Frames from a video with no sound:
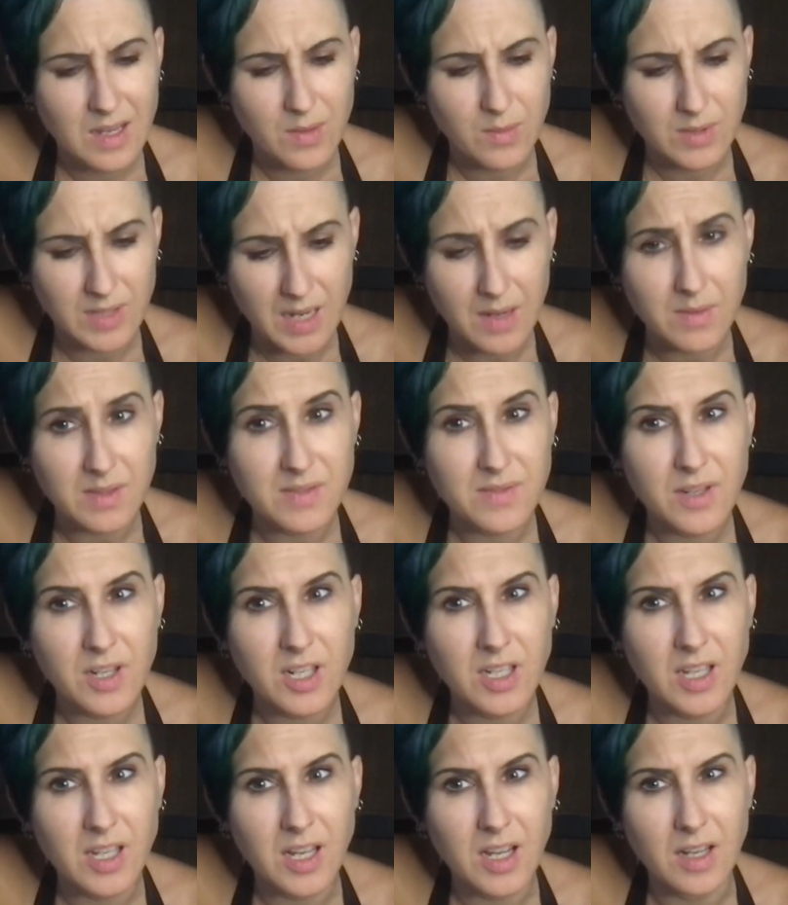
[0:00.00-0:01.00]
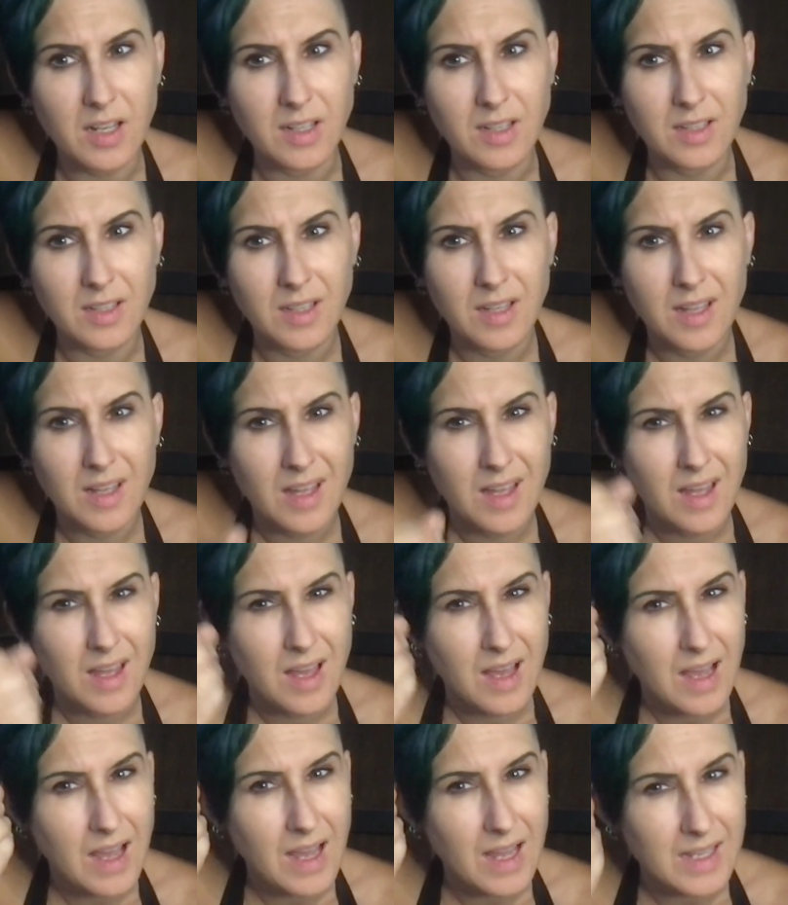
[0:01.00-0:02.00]
When I was very young,
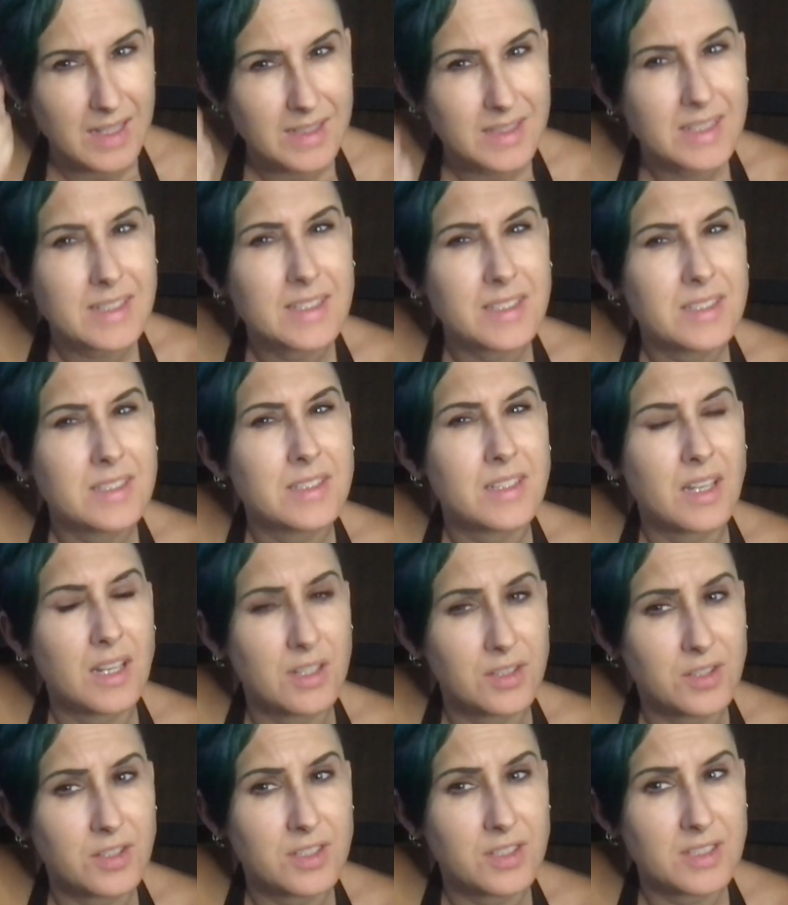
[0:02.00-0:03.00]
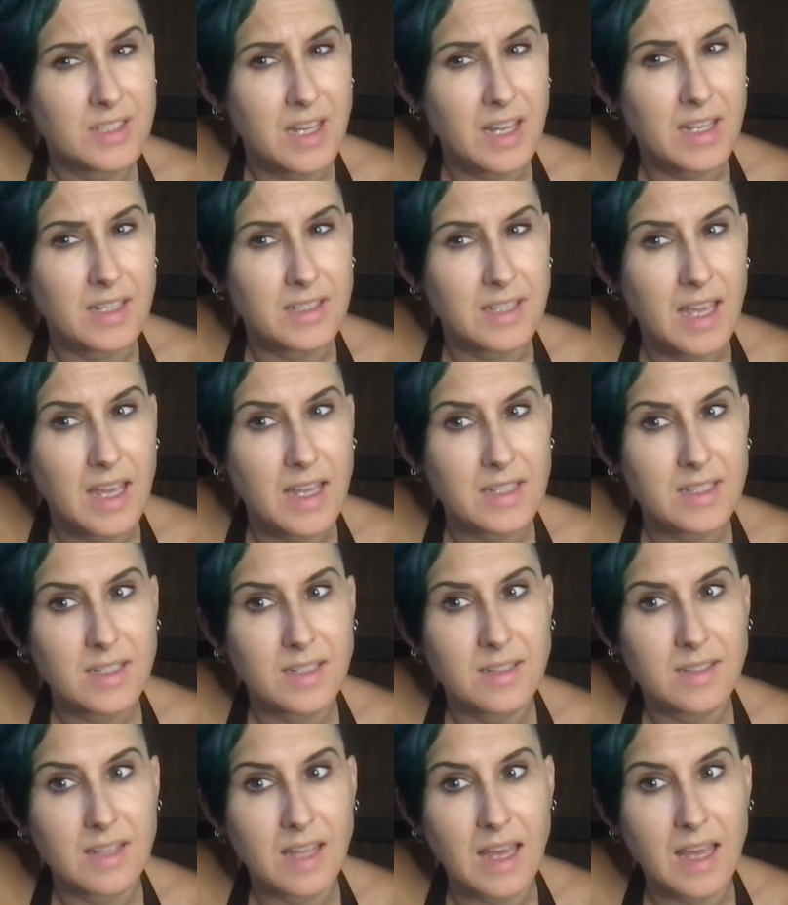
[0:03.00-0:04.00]
I didn't understand yet
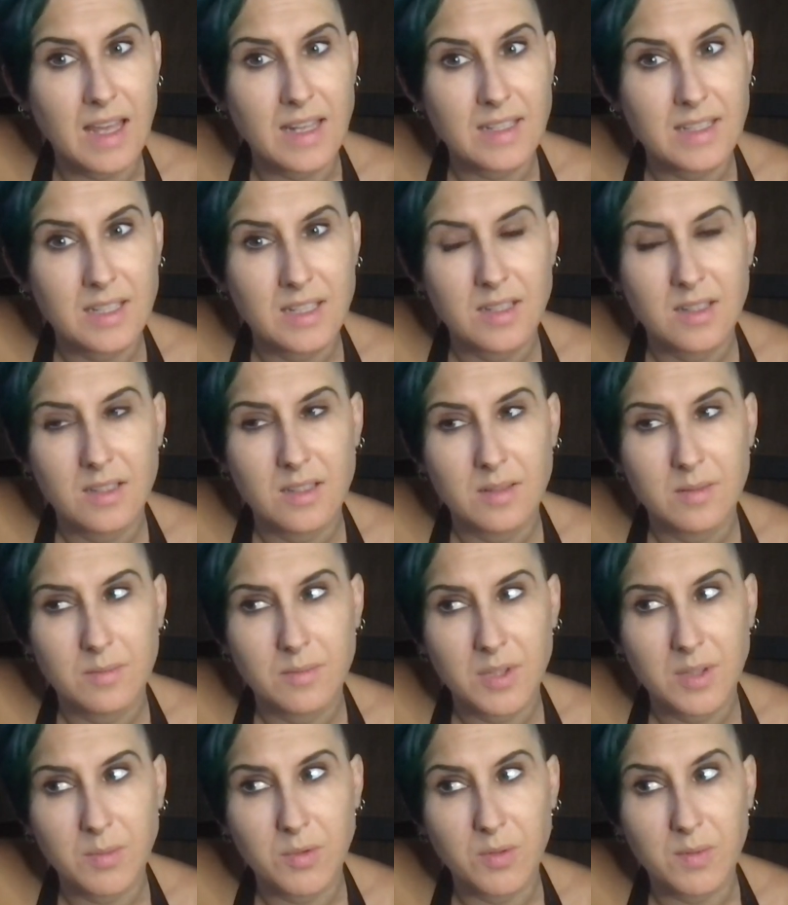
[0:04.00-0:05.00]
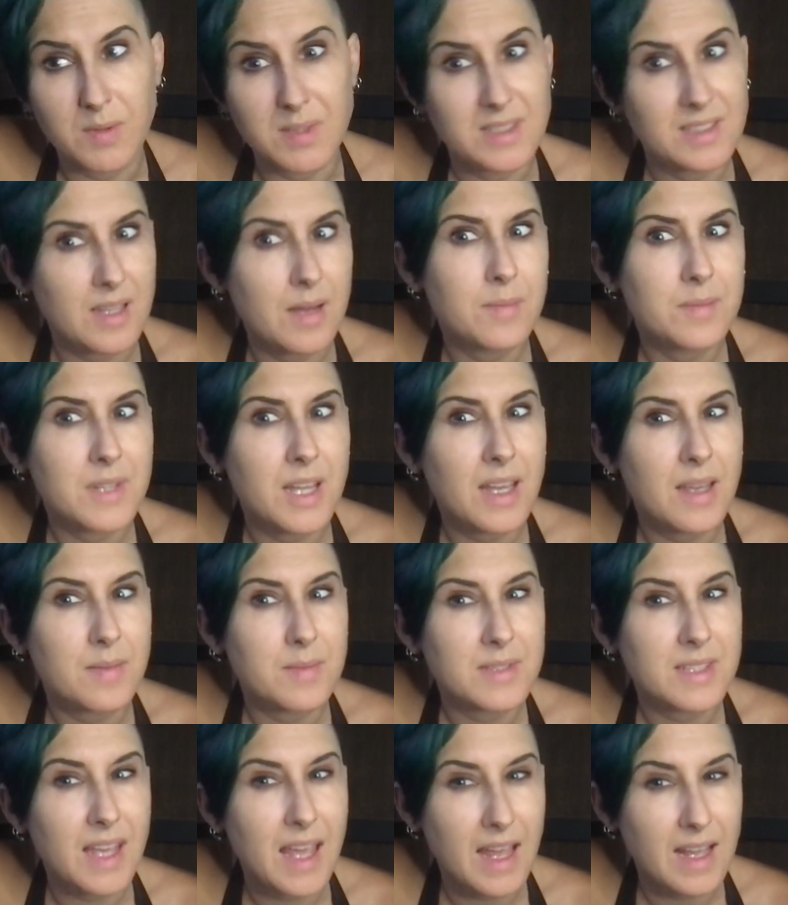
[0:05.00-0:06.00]
that people would
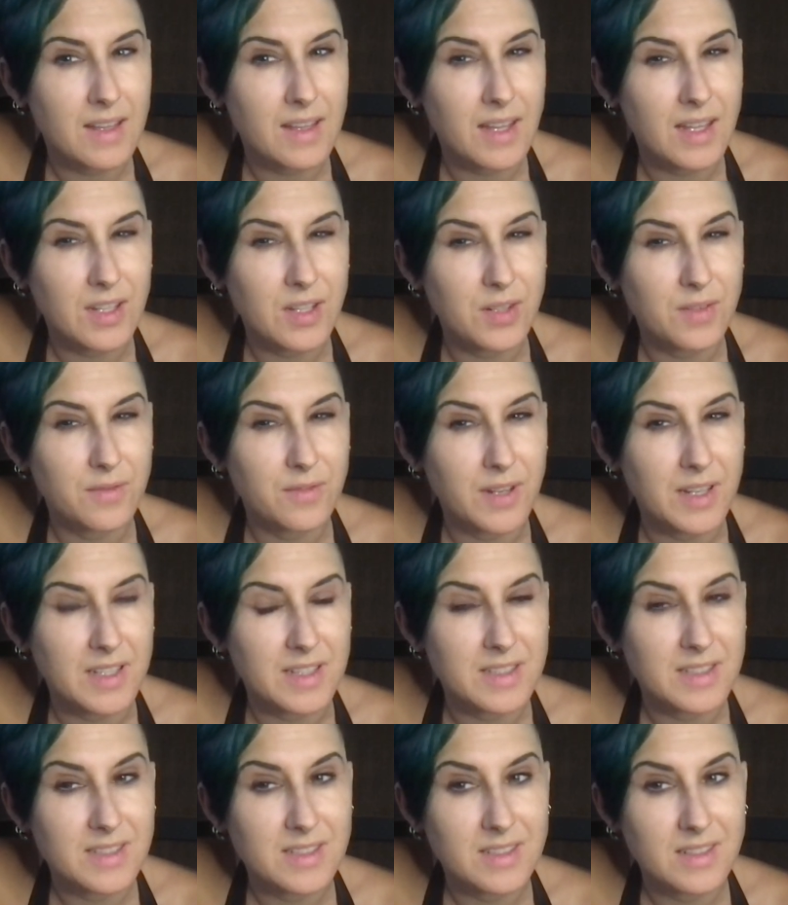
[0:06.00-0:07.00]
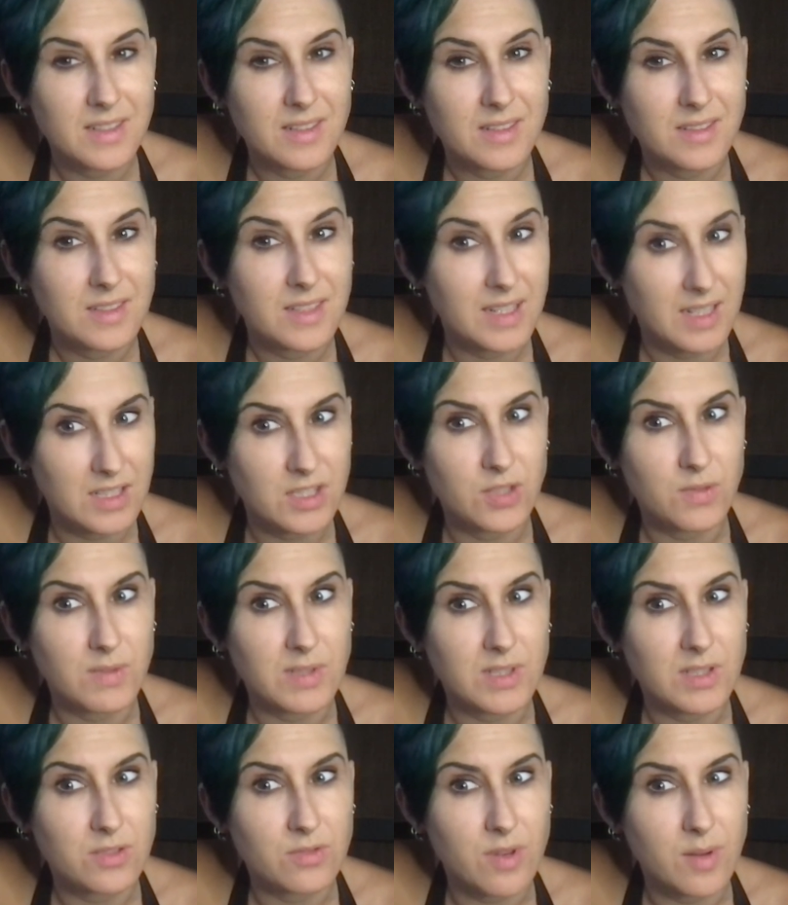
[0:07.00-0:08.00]
sometimes act like your friends to get you
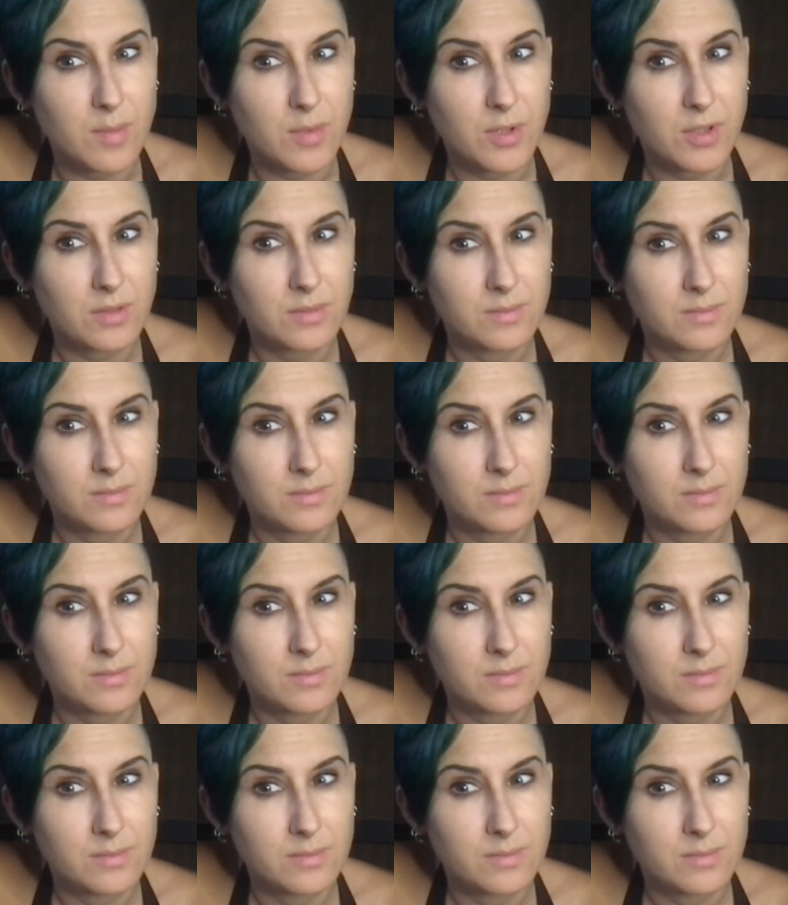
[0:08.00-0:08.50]
into trouble.